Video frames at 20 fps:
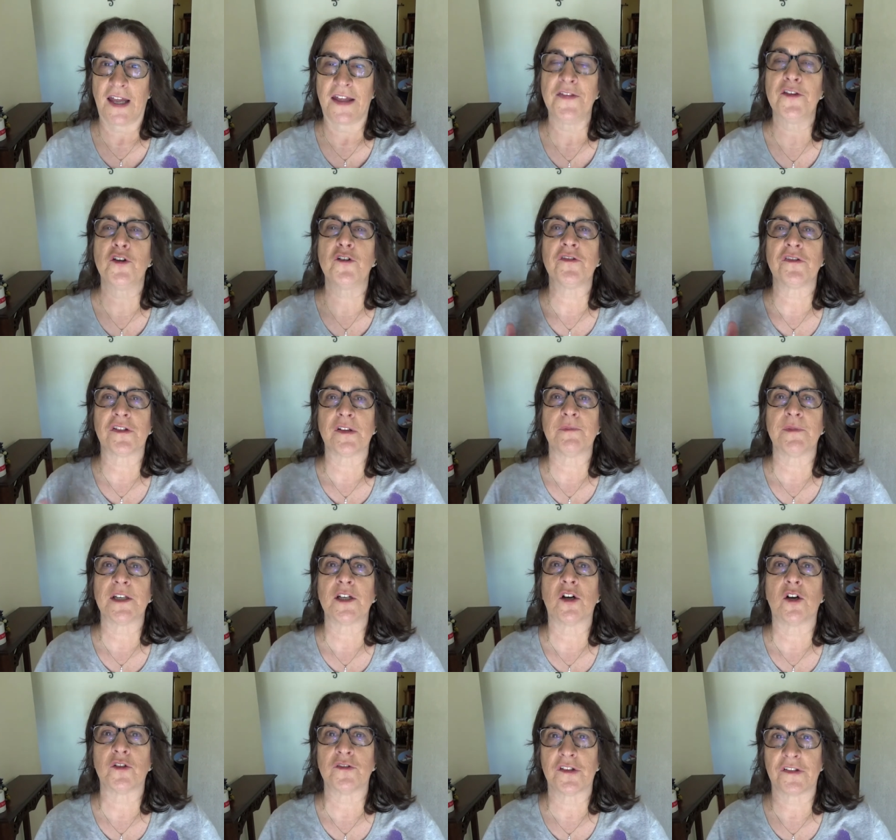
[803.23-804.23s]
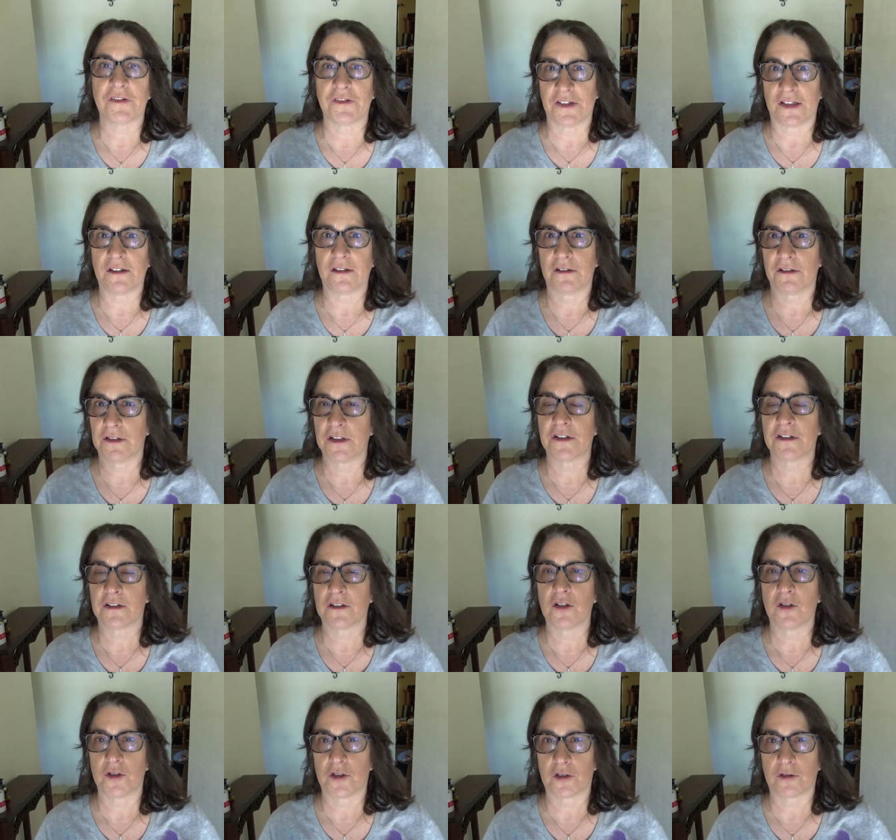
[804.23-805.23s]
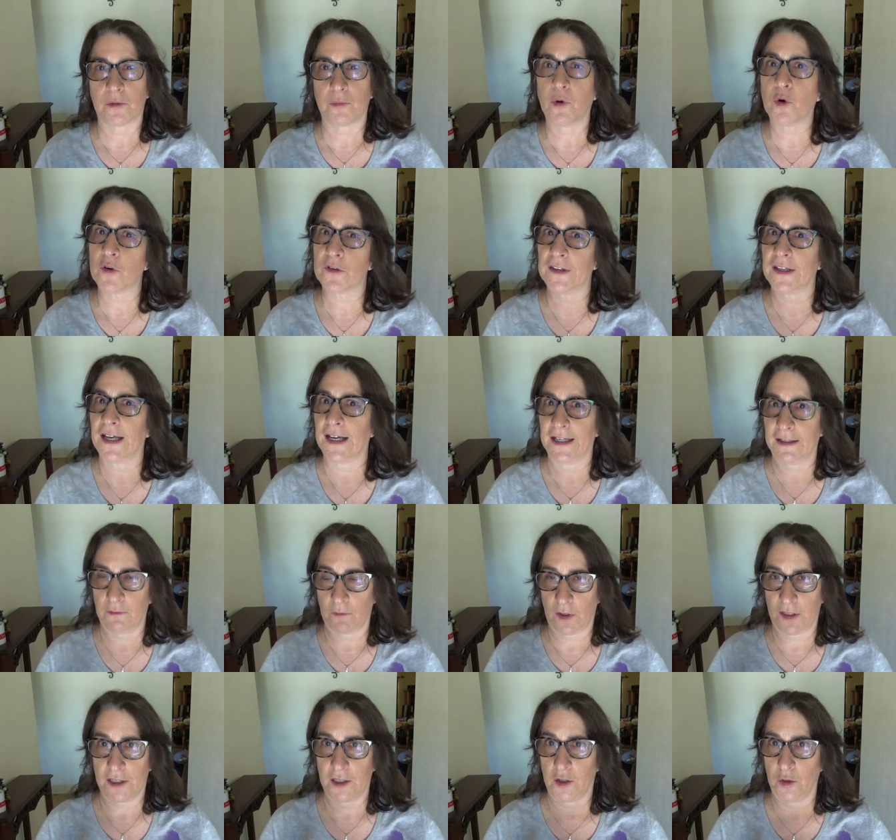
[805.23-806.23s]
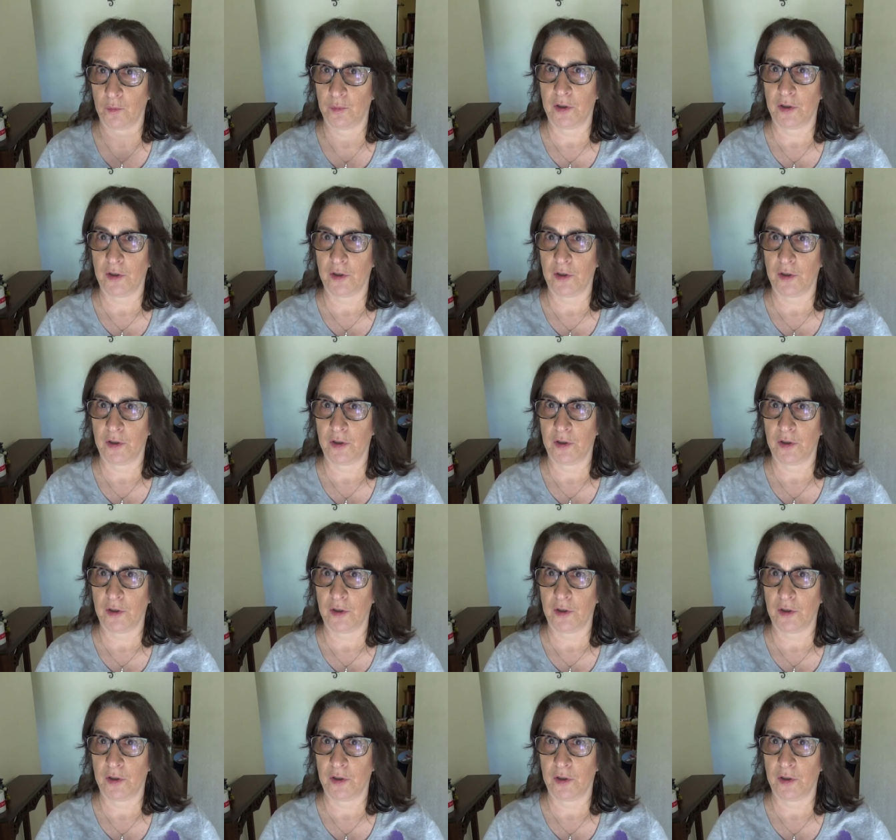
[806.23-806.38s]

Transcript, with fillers: and there's something called the seller disclosure report that when you